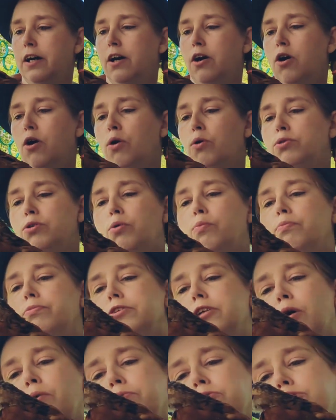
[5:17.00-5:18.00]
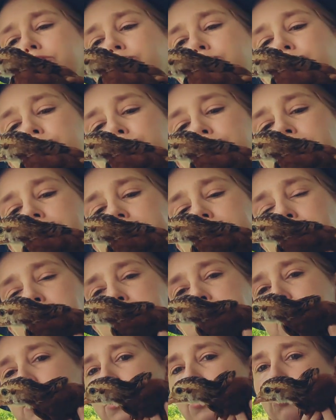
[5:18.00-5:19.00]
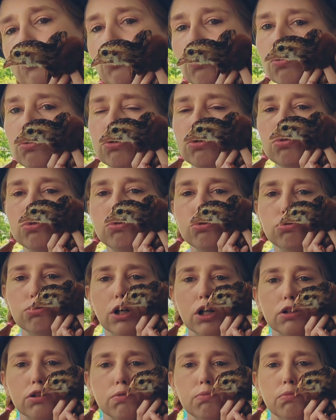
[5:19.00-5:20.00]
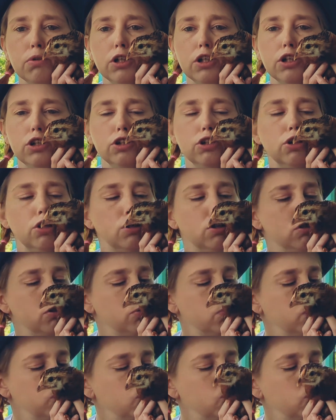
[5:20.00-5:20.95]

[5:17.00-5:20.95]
Oh, don't you do that to me. Don't you do that to me. Yes.